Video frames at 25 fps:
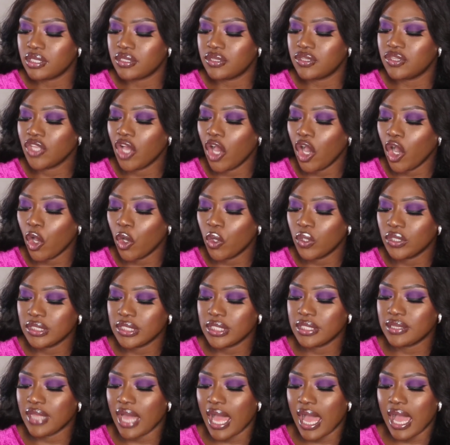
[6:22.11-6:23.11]
Not
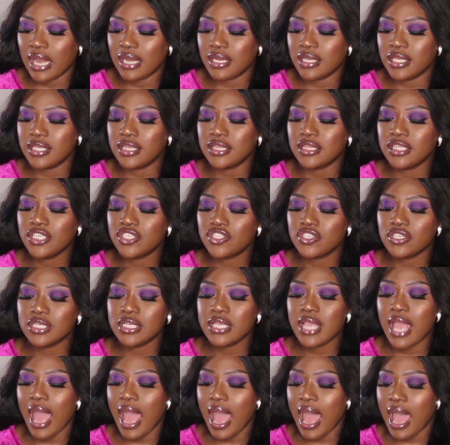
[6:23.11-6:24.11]
only that, it
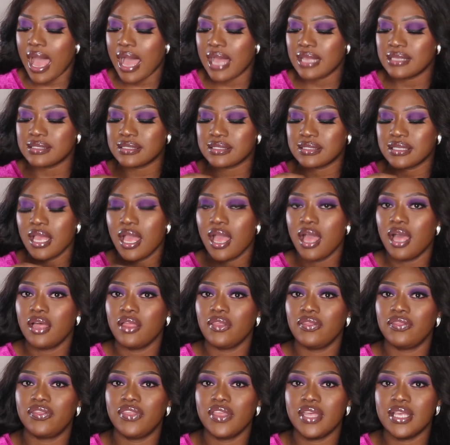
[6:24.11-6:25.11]
literally has
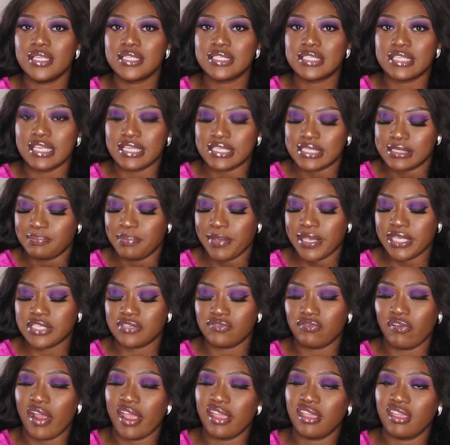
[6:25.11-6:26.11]
this
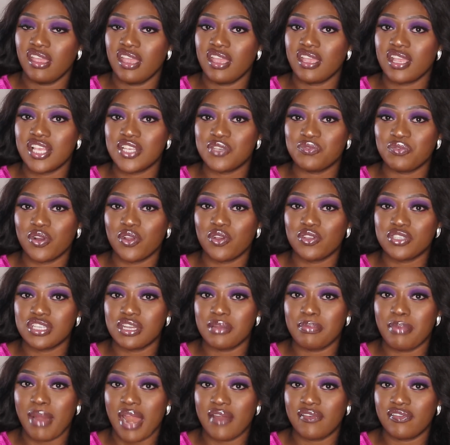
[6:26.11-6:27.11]
space right here in case you want to go to
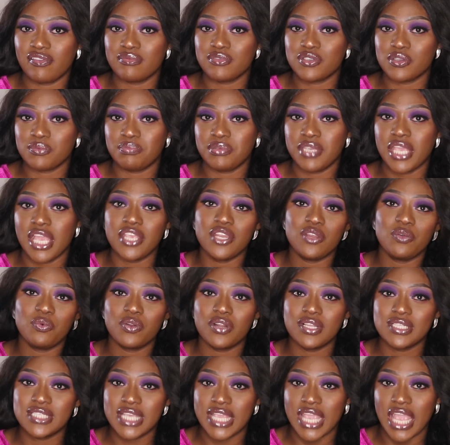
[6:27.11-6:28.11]
the bathroom to pee and you don't
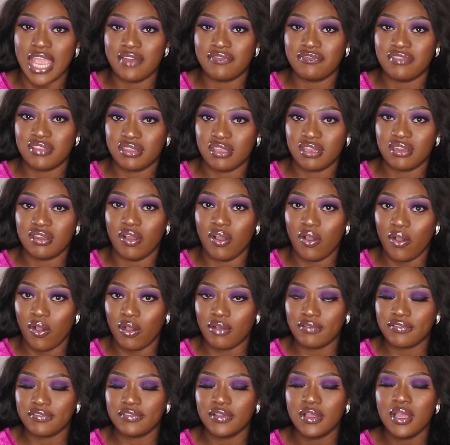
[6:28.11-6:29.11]
want to take everything
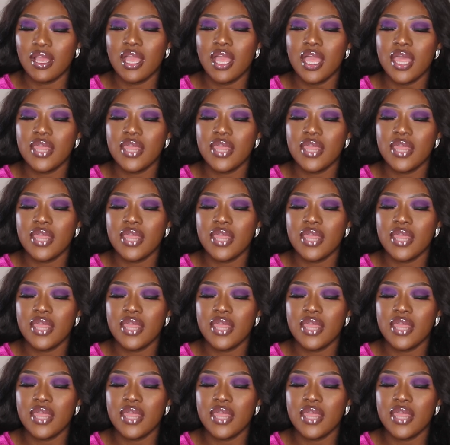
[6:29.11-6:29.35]
off.